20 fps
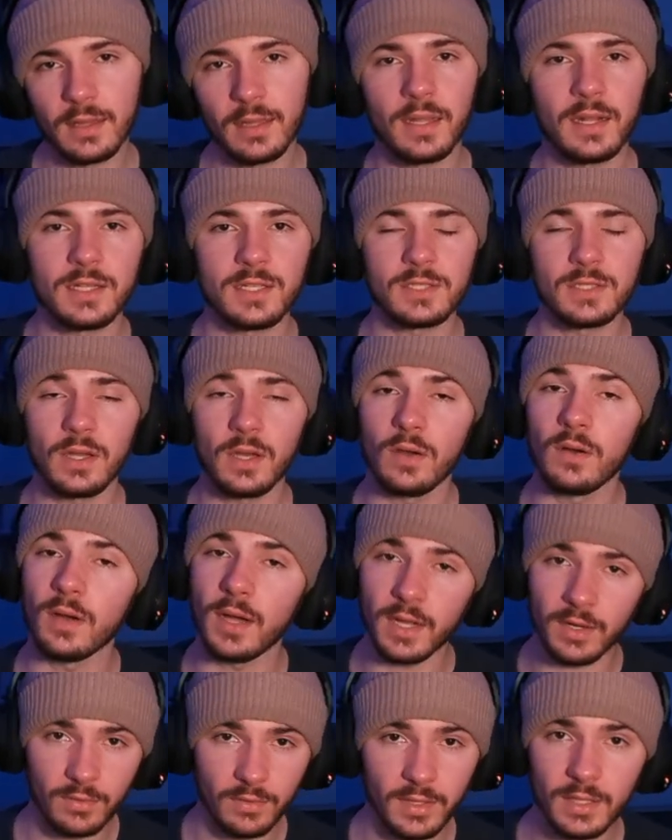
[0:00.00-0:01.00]
Let us know.
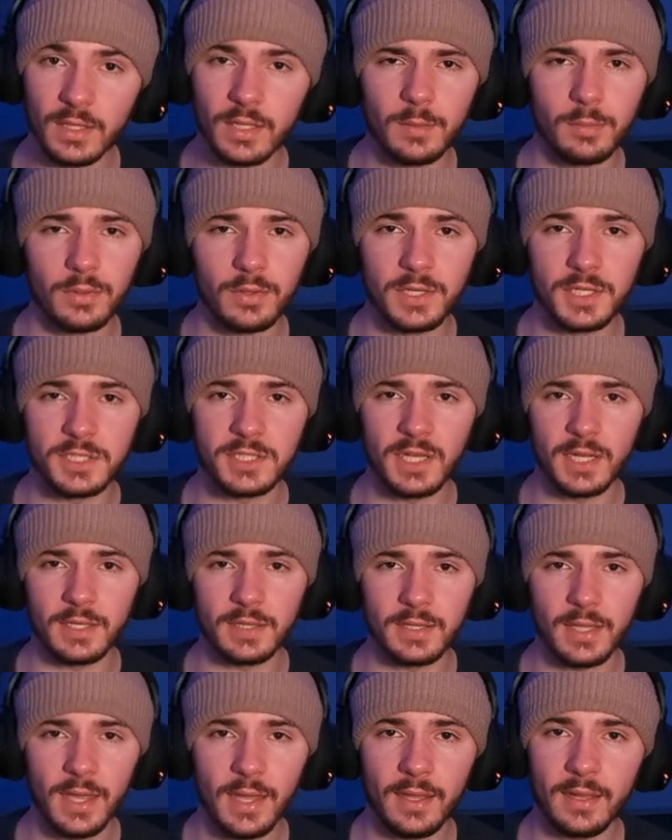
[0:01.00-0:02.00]
I greatly
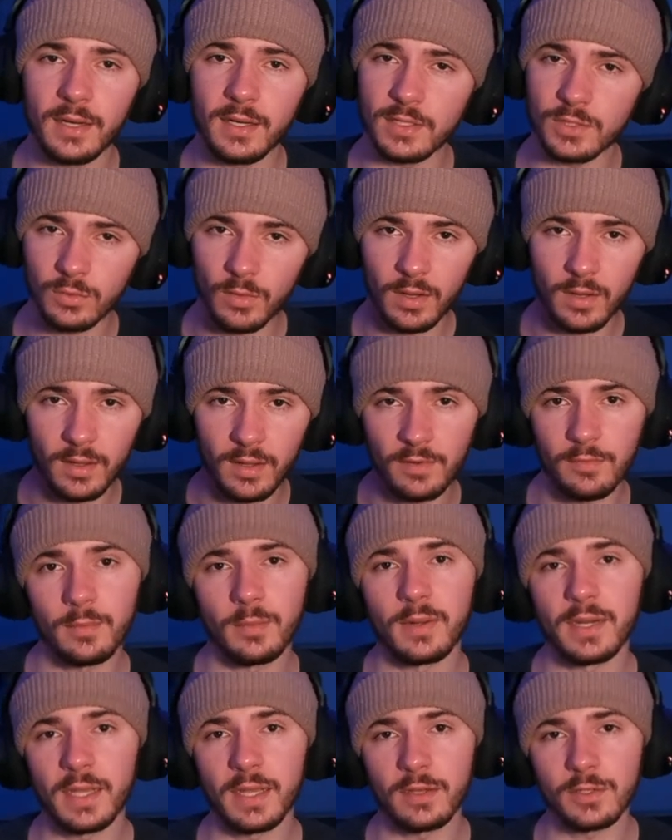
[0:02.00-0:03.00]
appreciate that, and as well,
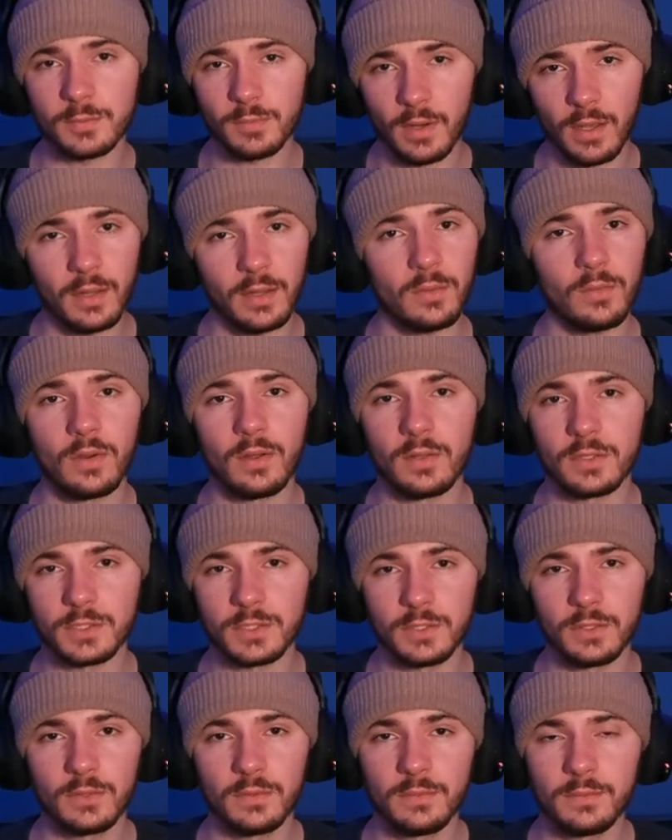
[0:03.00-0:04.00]
everybody else probably will
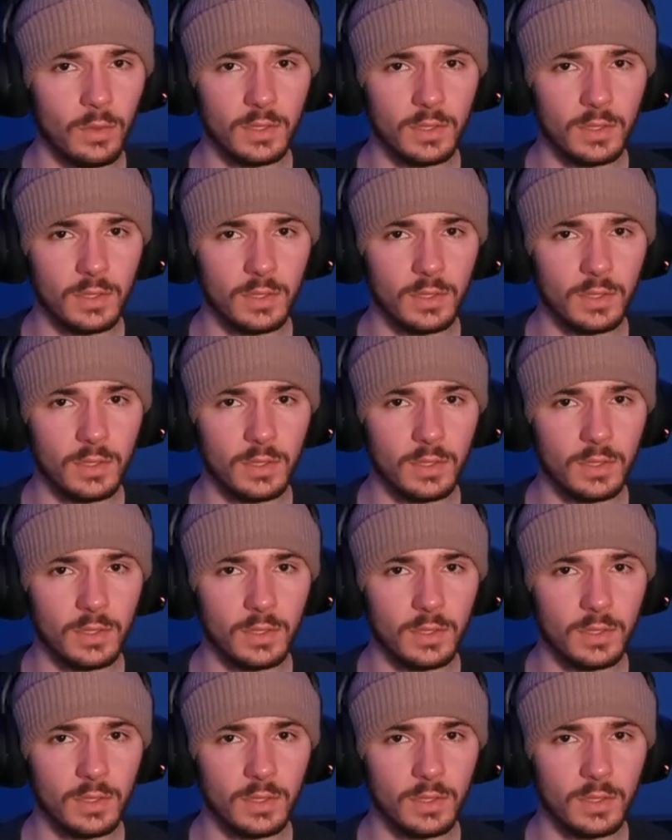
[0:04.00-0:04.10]
too.